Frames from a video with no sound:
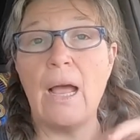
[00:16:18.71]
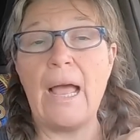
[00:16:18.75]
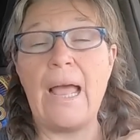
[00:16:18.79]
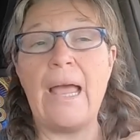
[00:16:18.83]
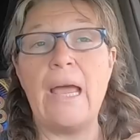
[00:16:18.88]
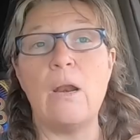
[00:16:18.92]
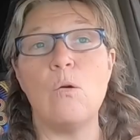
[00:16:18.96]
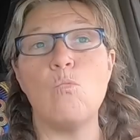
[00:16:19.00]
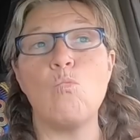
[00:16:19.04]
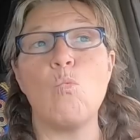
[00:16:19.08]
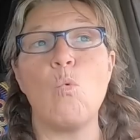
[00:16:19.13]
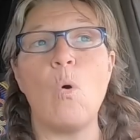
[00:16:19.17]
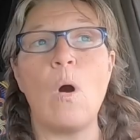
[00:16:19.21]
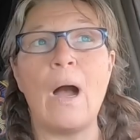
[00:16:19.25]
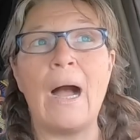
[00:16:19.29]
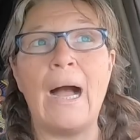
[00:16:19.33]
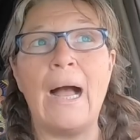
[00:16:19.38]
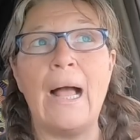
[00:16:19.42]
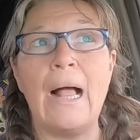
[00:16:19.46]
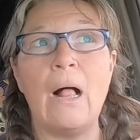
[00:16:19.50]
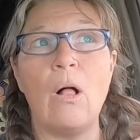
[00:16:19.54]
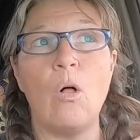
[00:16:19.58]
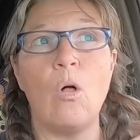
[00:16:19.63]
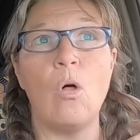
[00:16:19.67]
And
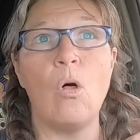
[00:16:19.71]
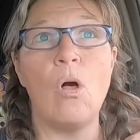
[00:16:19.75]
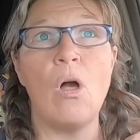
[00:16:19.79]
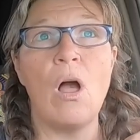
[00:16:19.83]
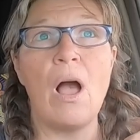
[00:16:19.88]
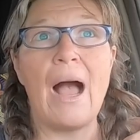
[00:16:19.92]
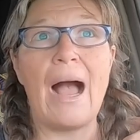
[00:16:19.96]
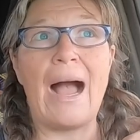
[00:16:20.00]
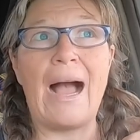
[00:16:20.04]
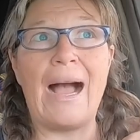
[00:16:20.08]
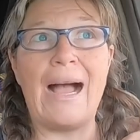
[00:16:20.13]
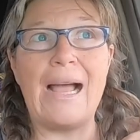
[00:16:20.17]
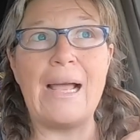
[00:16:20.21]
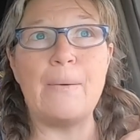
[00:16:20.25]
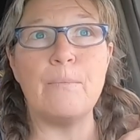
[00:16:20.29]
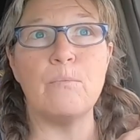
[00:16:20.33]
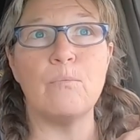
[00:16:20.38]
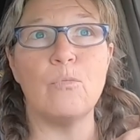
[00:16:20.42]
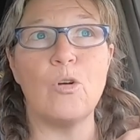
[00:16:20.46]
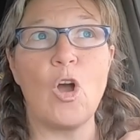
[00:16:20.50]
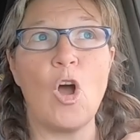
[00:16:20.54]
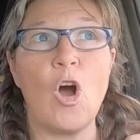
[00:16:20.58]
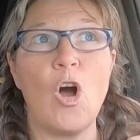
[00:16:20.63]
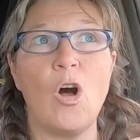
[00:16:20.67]
while
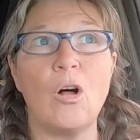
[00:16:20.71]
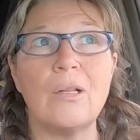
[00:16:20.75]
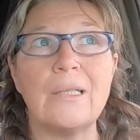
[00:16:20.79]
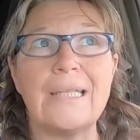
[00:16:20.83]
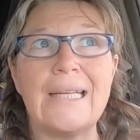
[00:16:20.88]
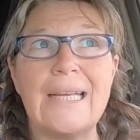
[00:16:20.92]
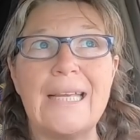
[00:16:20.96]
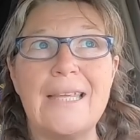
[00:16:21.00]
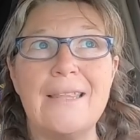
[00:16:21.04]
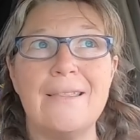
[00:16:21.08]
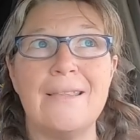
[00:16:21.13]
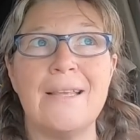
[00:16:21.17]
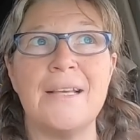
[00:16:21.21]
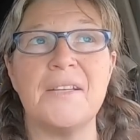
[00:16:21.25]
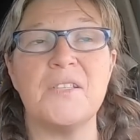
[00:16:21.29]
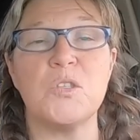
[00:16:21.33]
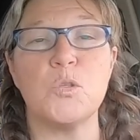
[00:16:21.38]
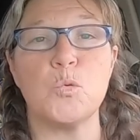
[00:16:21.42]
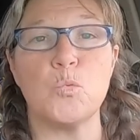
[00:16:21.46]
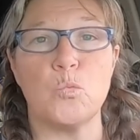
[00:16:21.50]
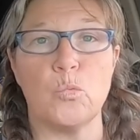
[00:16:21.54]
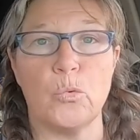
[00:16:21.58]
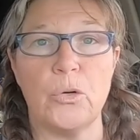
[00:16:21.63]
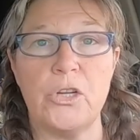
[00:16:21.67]
I'm calling
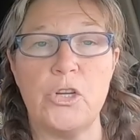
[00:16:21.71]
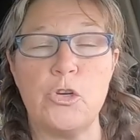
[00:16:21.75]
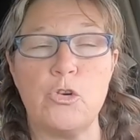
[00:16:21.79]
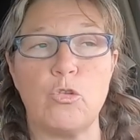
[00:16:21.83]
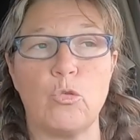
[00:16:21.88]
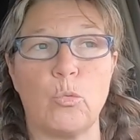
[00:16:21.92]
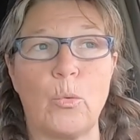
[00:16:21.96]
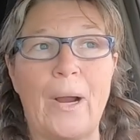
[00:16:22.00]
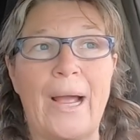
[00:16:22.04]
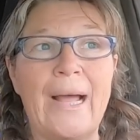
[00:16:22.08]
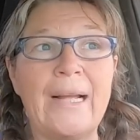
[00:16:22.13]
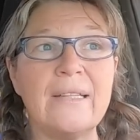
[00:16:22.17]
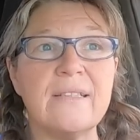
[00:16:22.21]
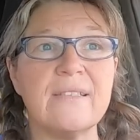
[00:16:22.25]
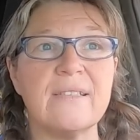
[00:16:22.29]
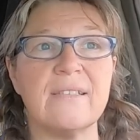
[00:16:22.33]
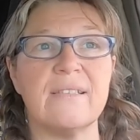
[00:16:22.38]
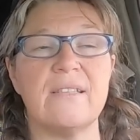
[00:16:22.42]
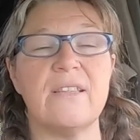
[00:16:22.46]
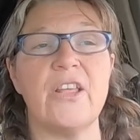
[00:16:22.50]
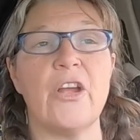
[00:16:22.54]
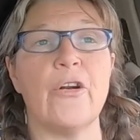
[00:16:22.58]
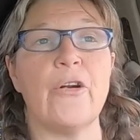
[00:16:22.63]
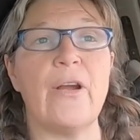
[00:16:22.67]
this
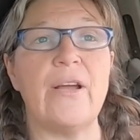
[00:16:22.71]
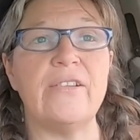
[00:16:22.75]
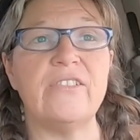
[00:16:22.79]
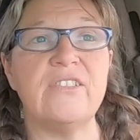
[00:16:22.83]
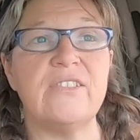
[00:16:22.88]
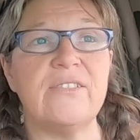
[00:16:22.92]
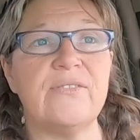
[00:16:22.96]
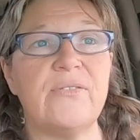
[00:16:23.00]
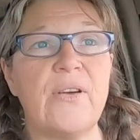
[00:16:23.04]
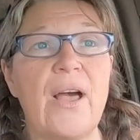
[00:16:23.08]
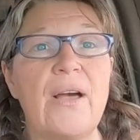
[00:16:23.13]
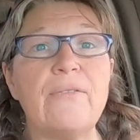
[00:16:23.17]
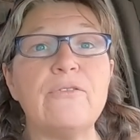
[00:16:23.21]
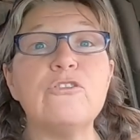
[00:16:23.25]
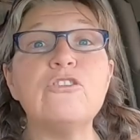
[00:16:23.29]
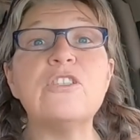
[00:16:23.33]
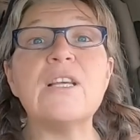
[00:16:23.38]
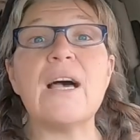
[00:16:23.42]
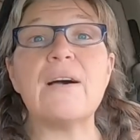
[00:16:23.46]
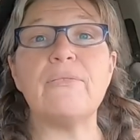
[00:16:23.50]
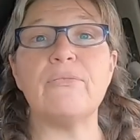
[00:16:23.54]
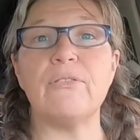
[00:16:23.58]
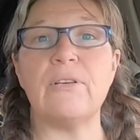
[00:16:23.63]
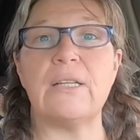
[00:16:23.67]
regrets, there have
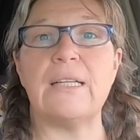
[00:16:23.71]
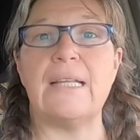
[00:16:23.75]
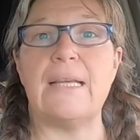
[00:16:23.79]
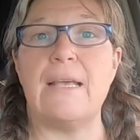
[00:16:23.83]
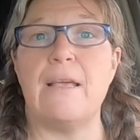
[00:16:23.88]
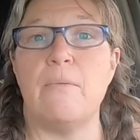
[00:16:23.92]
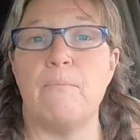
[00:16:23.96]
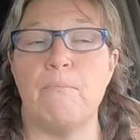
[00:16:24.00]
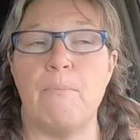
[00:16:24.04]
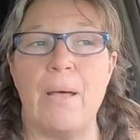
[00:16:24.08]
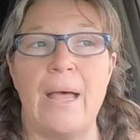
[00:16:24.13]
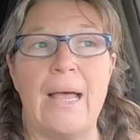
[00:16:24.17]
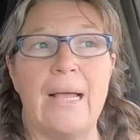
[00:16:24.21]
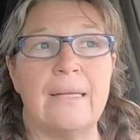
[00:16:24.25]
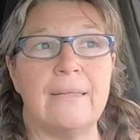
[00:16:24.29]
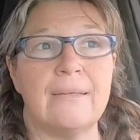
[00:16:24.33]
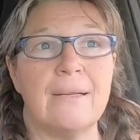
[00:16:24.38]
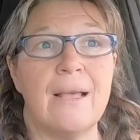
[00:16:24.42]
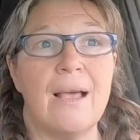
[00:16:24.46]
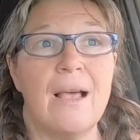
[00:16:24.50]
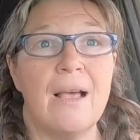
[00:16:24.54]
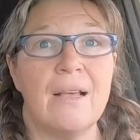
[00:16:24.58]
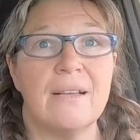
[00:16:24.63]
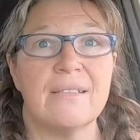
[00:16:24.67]
definitely
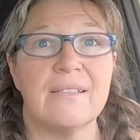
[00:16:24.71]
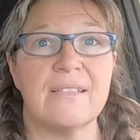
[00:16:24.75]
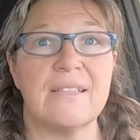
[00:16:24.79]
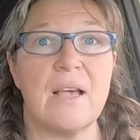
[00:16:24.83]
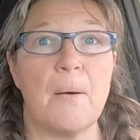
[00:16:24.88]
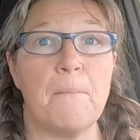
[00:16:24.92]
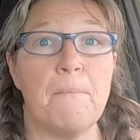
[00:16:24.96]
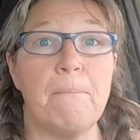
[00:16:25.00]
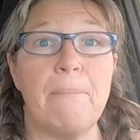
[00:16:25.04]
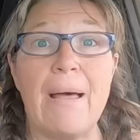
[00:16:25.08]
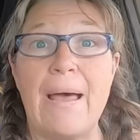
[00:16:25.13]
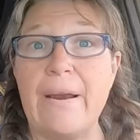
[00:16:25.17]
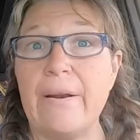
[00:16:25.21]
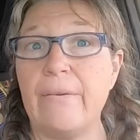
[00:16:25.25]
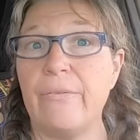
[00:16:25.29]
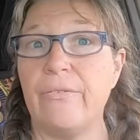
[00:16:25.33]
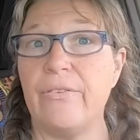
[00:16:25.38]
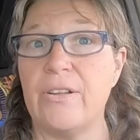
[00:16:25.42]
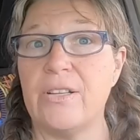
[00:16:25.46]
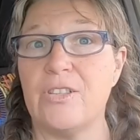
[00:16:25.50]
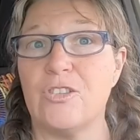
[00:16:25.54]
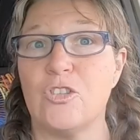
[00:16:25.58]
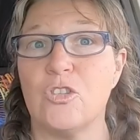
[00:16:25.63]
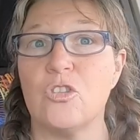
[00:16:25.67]
been some
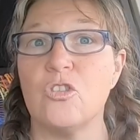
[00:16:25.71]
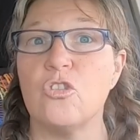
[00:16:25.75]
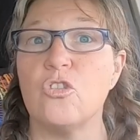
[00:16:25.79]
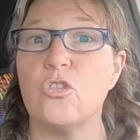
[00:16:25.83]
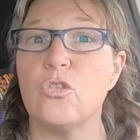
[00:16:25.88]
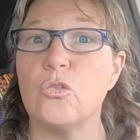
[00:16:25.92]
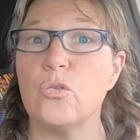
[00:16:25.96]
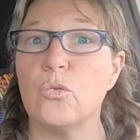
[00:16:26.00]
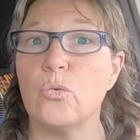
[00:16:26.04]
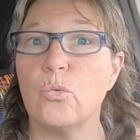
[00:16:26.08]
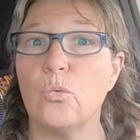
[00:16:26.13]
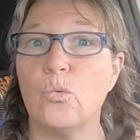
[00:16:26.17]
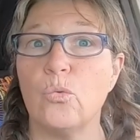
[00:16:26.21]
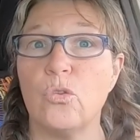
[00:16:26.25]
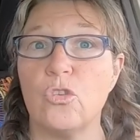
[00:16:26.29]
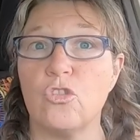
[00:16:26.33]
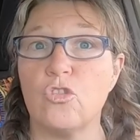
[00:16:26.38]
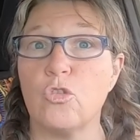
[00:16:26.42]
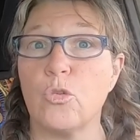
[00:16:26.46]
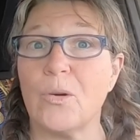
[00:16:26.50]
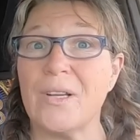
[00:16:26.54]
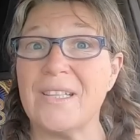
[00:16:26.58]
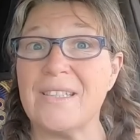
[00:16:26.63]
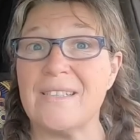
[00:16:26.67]
benefits to the
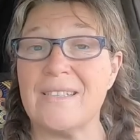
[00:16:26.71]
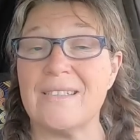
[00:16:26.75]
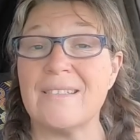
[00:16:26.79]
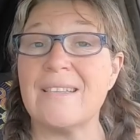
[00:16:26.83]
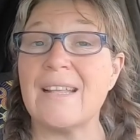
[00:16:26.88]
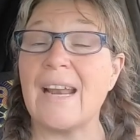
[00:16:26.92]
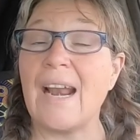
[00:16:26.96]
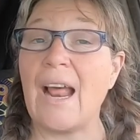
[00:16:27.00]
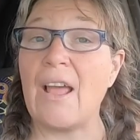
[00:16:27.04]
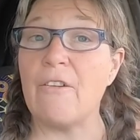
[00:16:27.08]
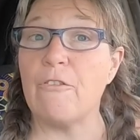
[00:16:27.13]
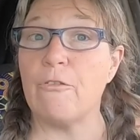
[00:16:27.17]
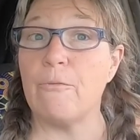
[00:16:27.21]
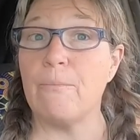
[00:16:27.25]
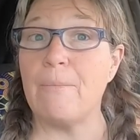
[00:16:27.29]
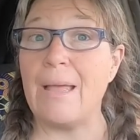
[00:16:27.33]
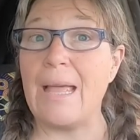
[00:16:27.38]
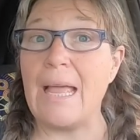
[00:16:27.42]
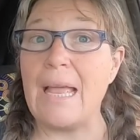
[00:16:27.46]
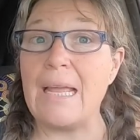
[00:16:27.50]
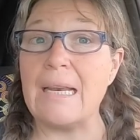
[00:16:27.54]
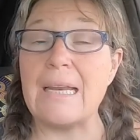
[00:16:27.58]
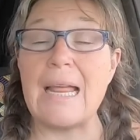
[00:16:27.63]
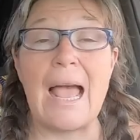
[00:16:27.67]
choices that I've
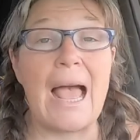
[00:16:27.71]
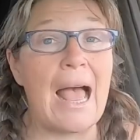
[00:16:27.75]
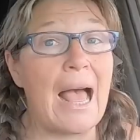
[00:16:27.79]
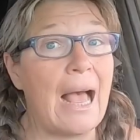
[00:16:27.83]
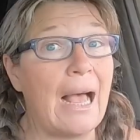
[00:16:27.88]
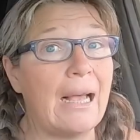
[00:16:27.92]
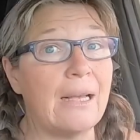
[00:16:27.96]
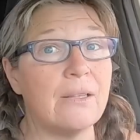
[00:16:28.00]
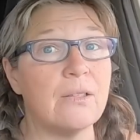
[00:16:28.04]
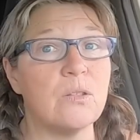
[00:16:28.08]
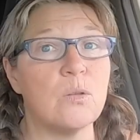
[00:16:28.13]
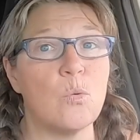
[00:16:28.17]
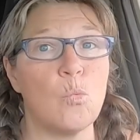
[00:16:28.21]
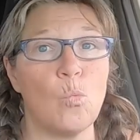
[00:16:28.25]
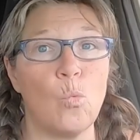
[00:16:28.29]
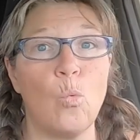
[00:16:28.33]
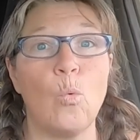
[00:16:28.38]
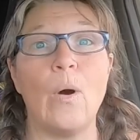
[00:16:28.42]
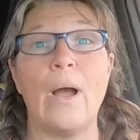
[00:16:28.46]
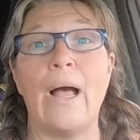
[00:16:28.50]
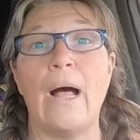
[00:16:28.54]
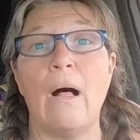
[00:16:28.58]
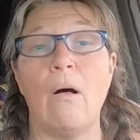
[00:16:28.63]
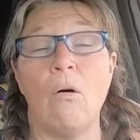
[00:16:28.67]
made as
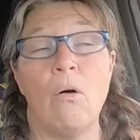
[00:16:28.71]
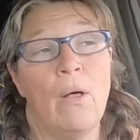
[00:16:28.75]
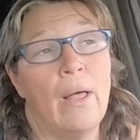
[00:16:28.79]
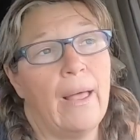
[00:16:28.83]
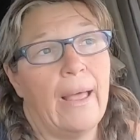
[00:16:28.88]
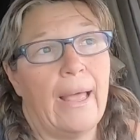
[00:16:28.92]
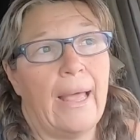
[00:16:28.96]
well.